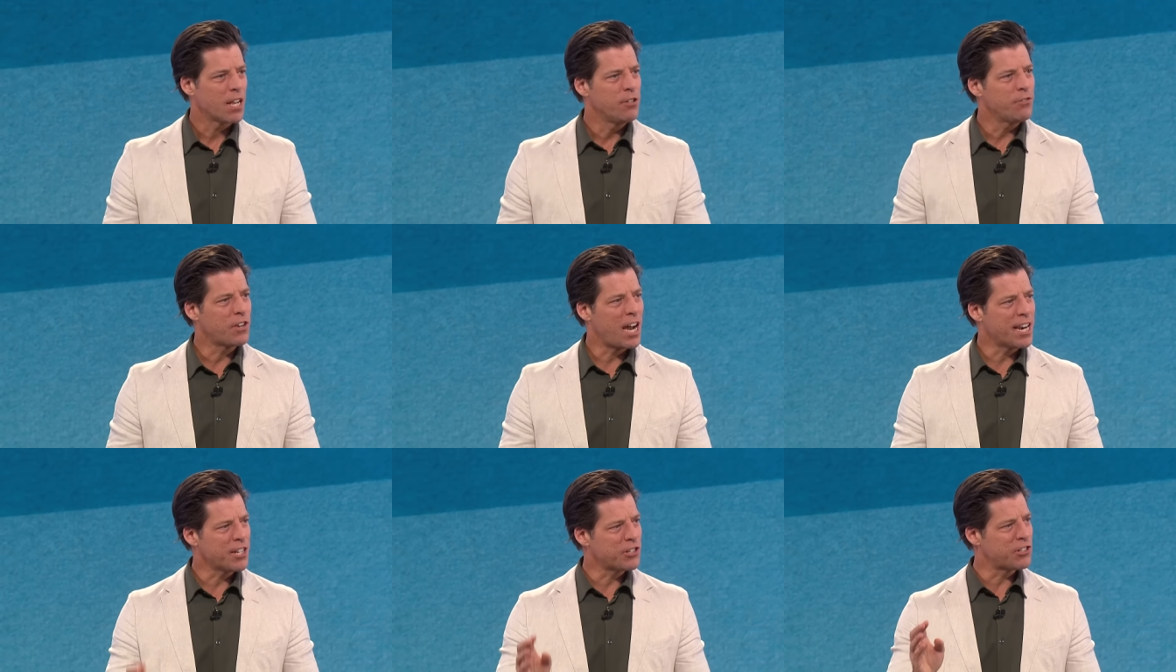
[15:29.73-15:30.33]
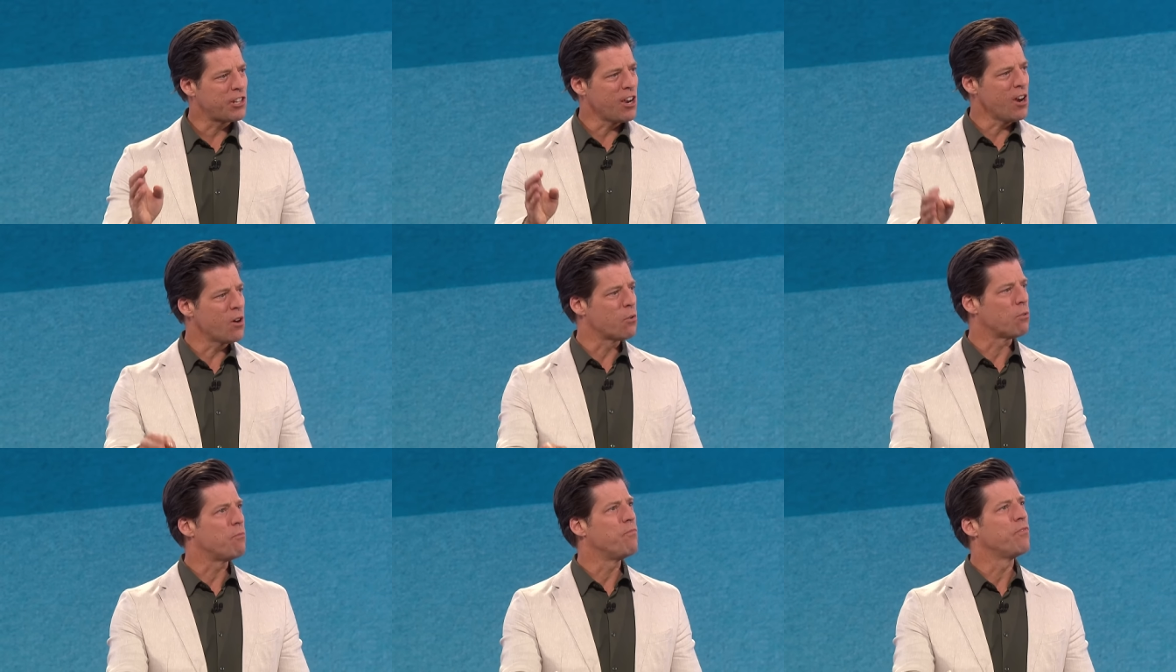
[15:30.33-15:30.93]
You've got to
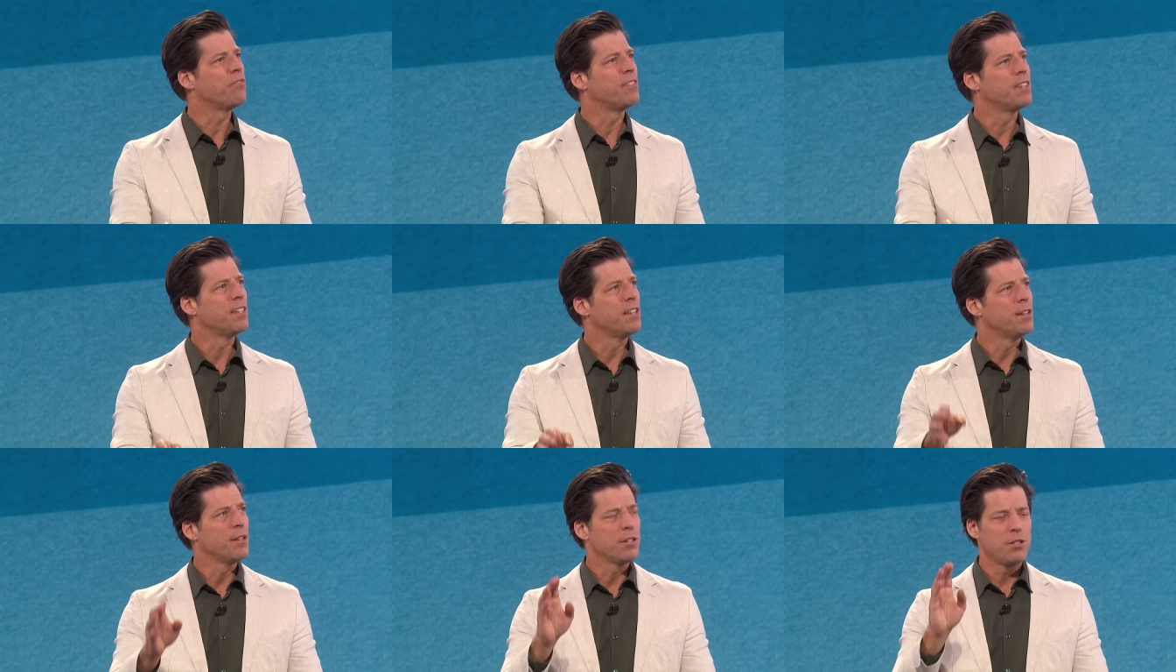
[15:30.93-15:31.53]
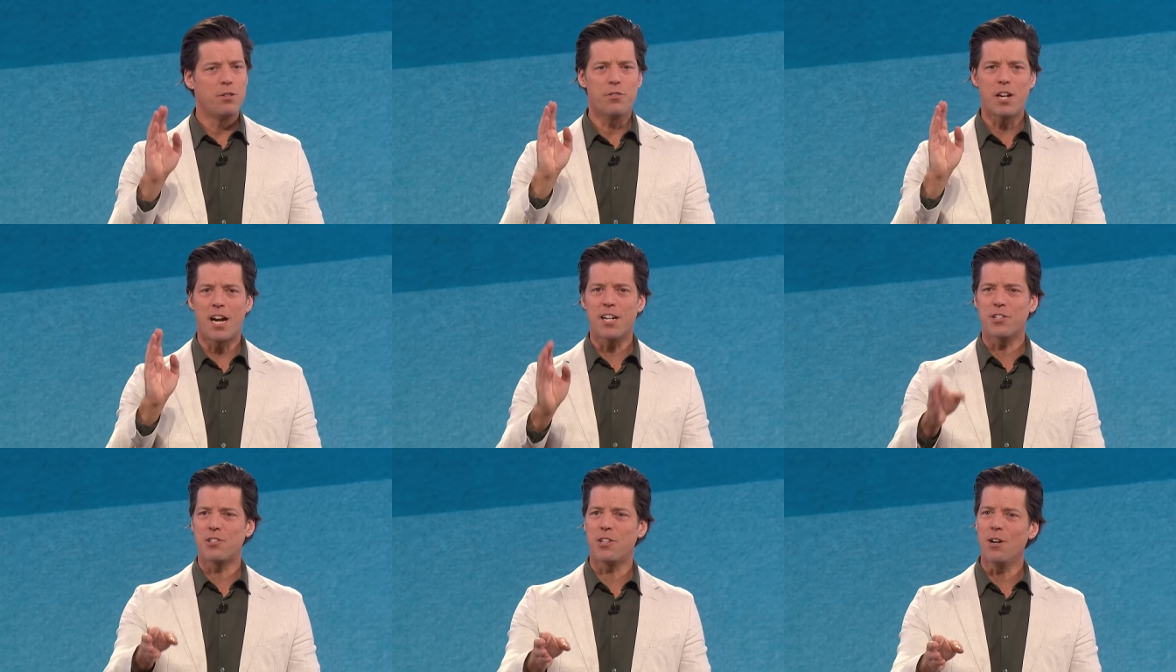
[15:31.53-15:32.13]
sow. You've
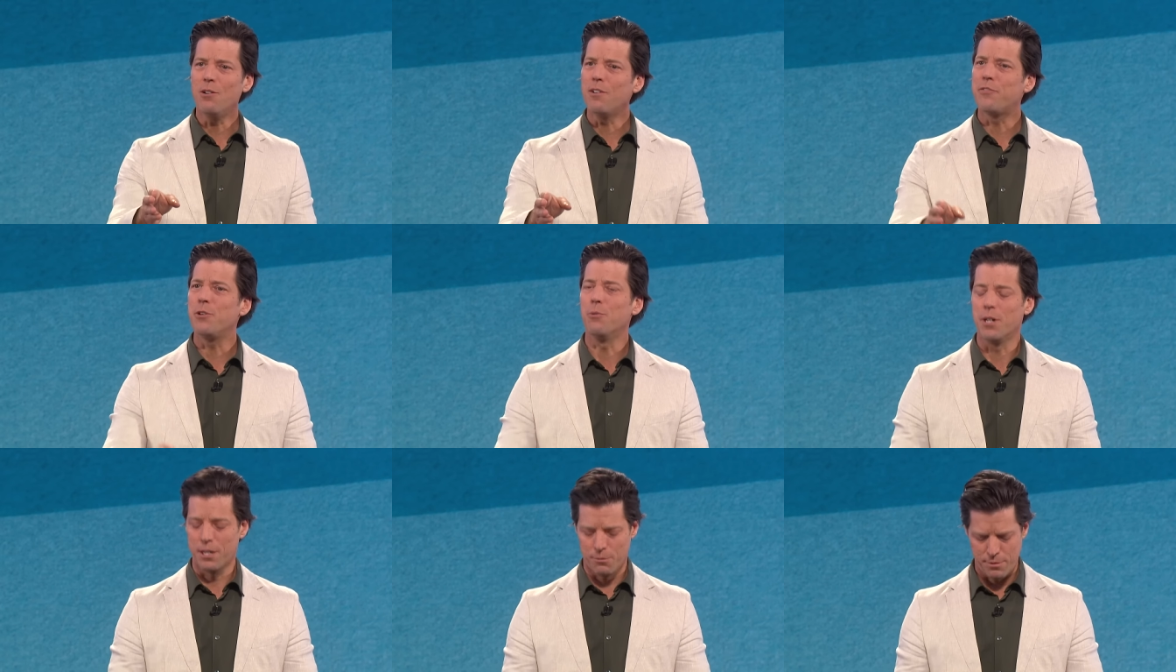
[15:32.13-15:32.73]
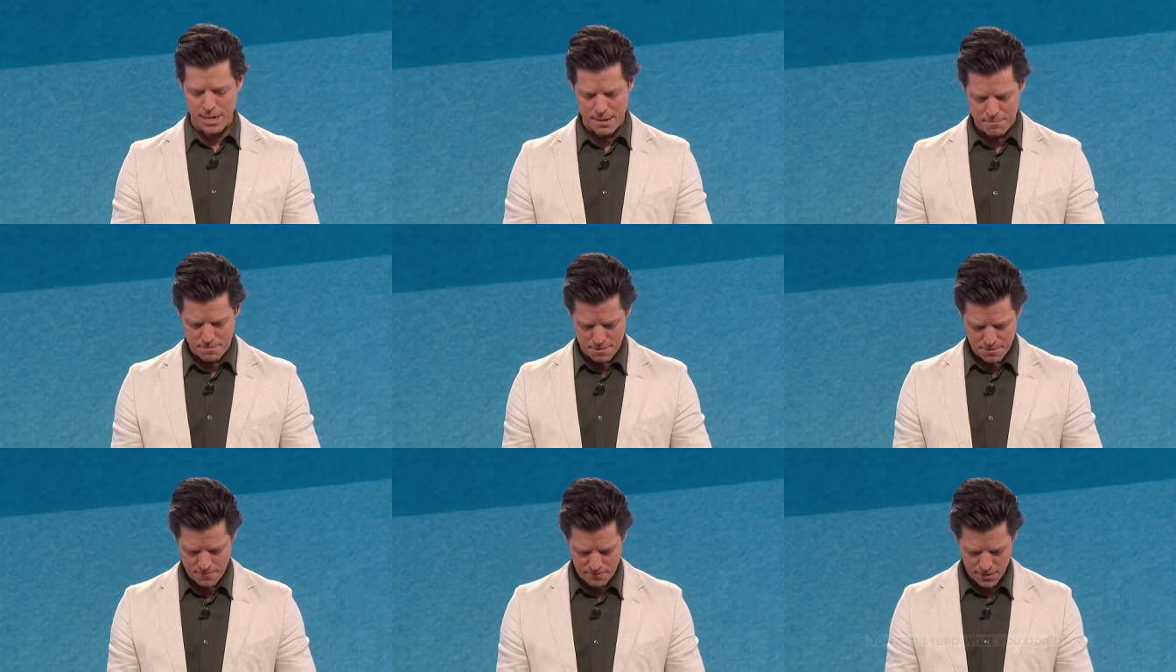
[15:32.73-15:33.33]
got to sow if you want to reap.
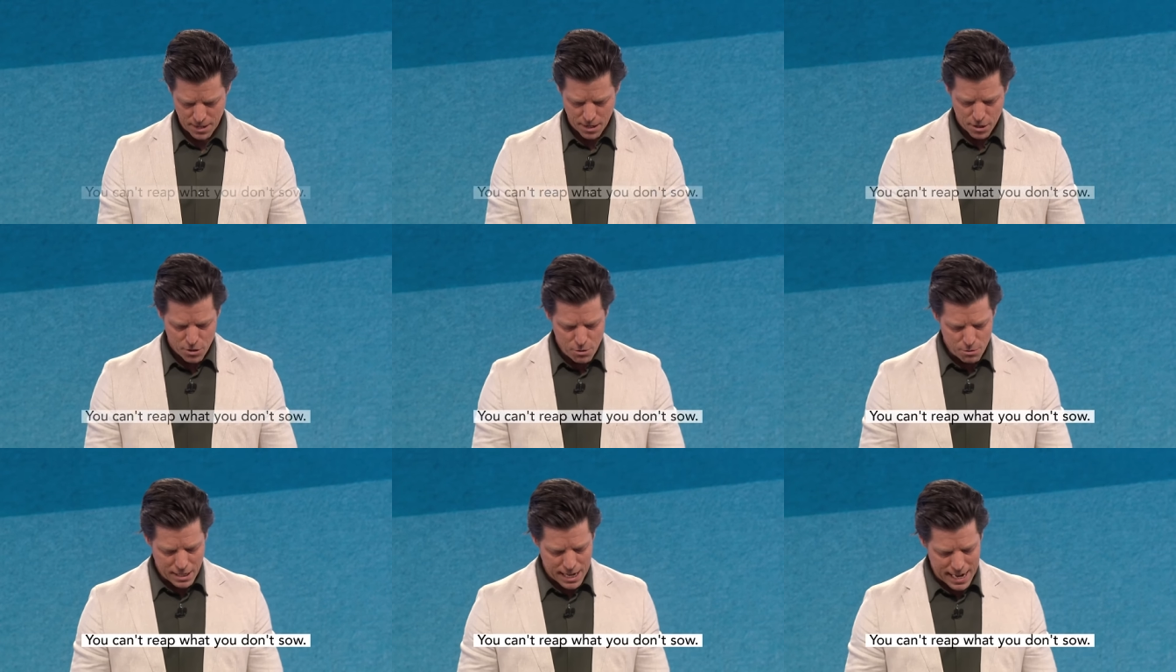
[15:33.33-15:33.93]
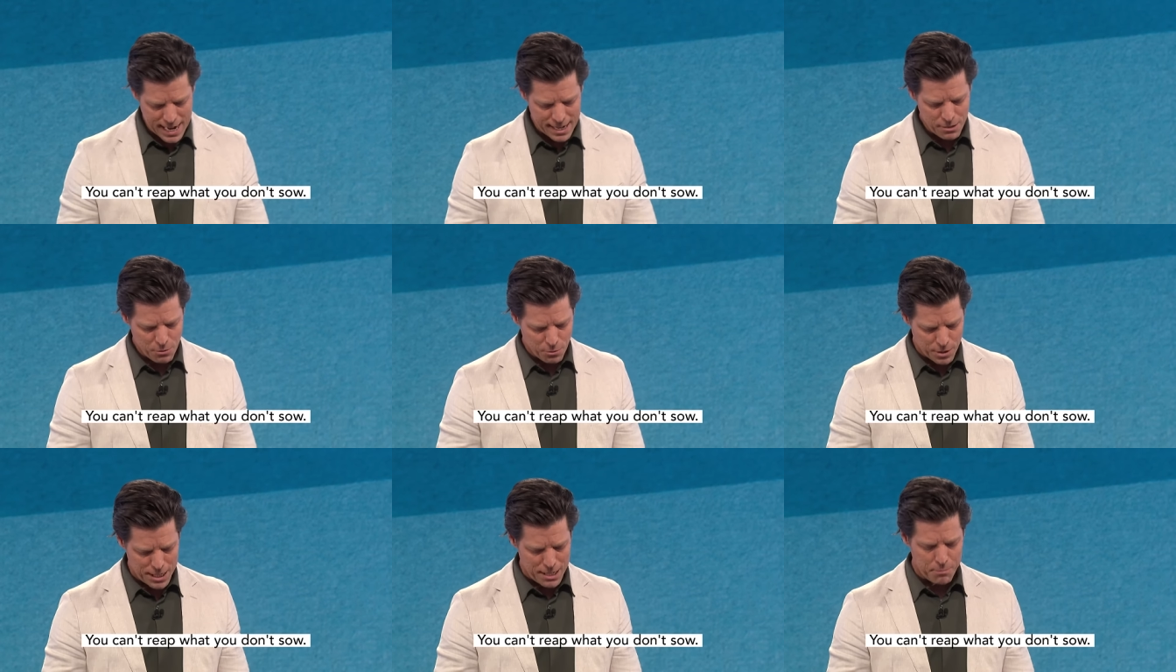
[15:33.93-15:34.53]
You can't
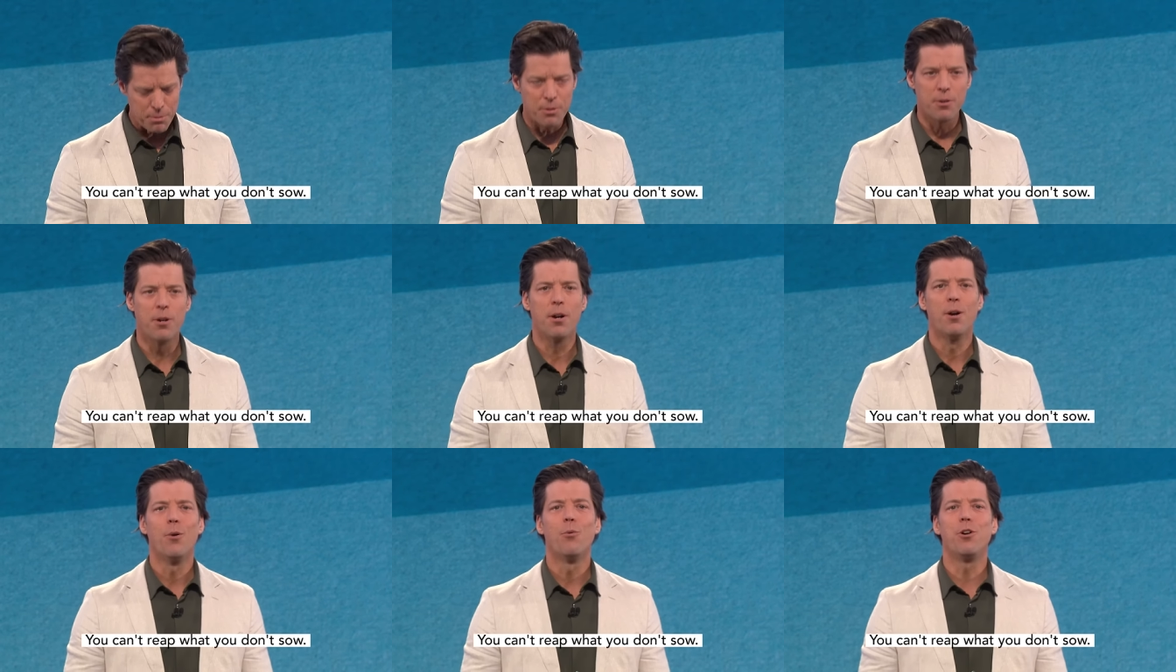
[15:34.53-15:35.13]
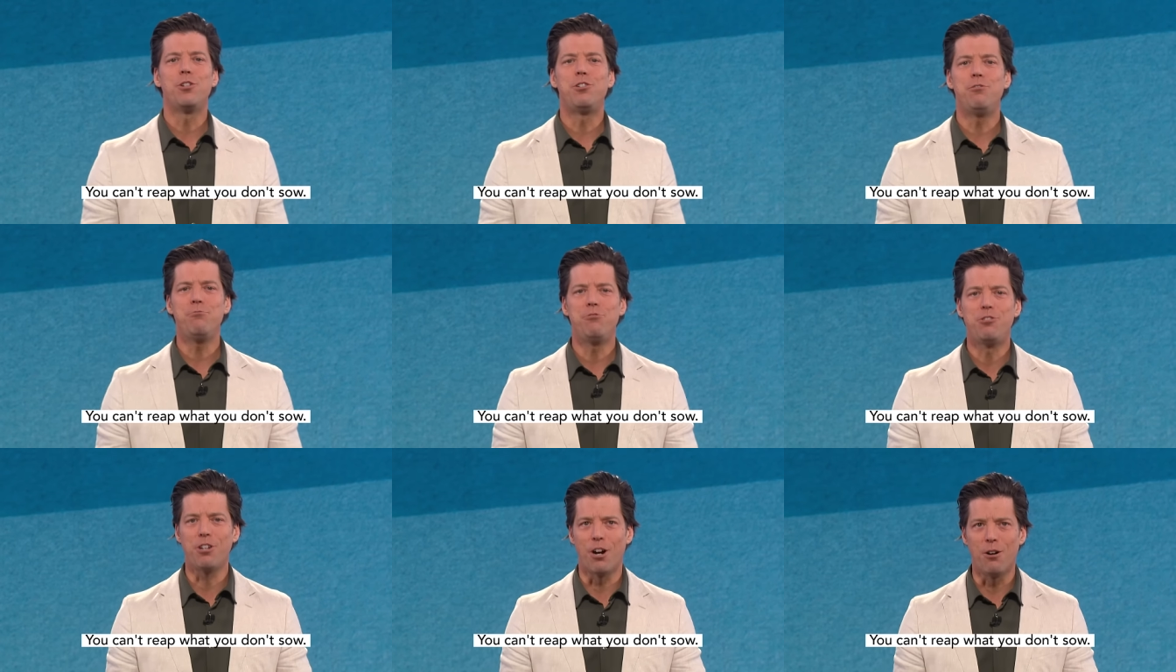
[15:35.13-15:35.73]
reap what
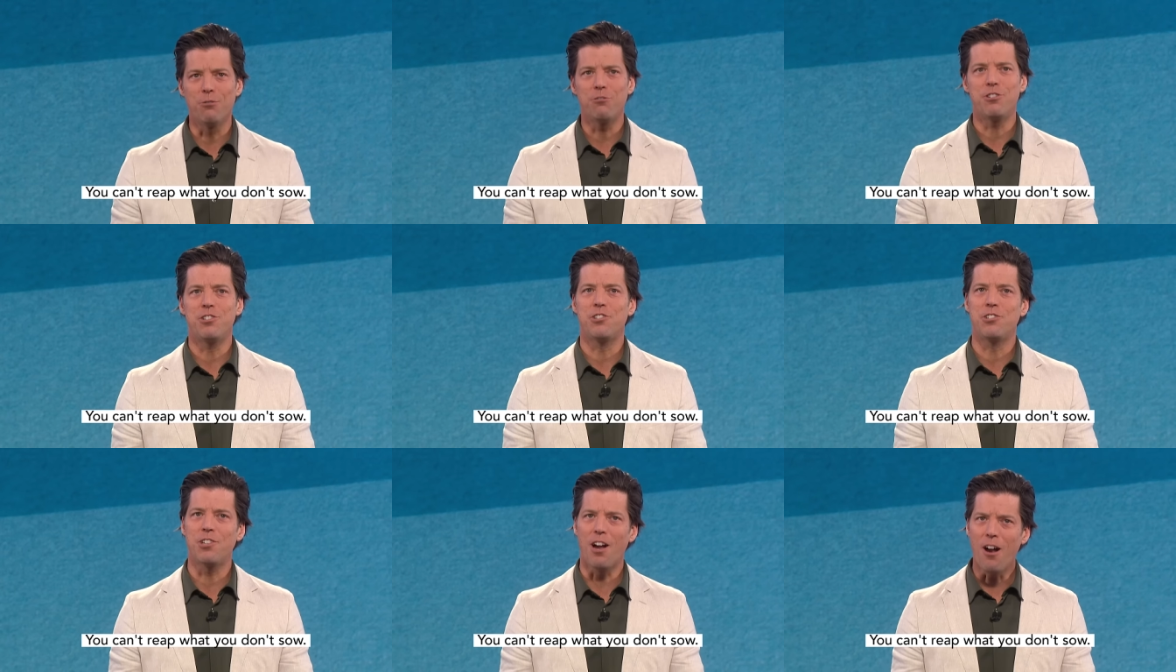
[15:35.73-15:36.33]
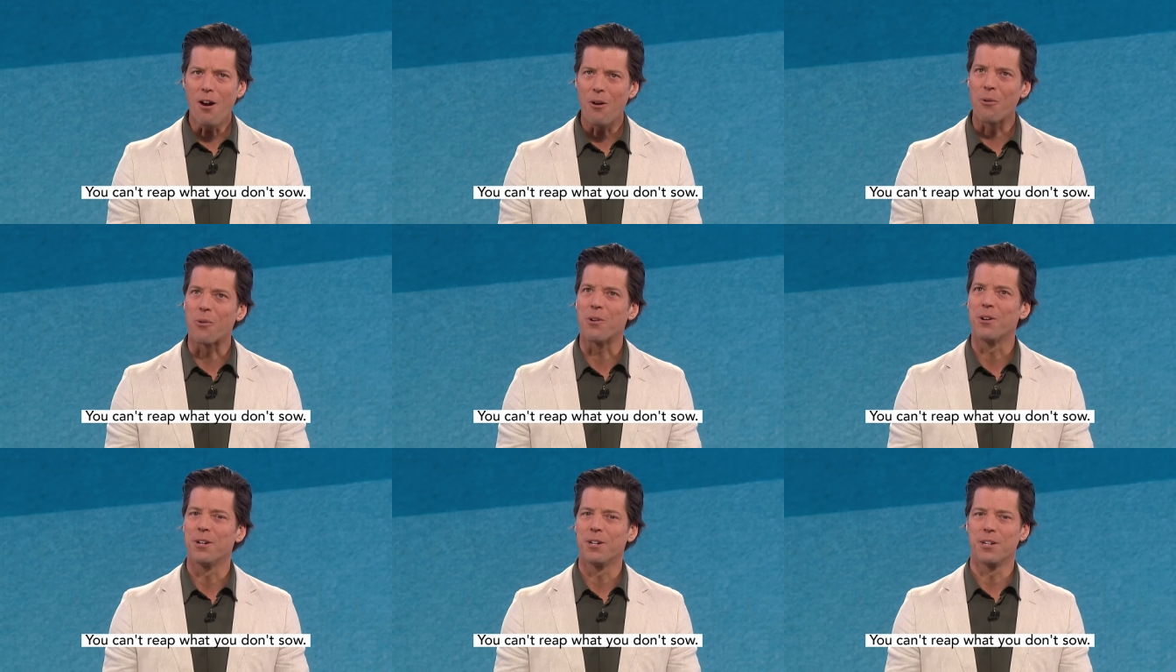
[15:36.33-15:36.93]
you don't sow.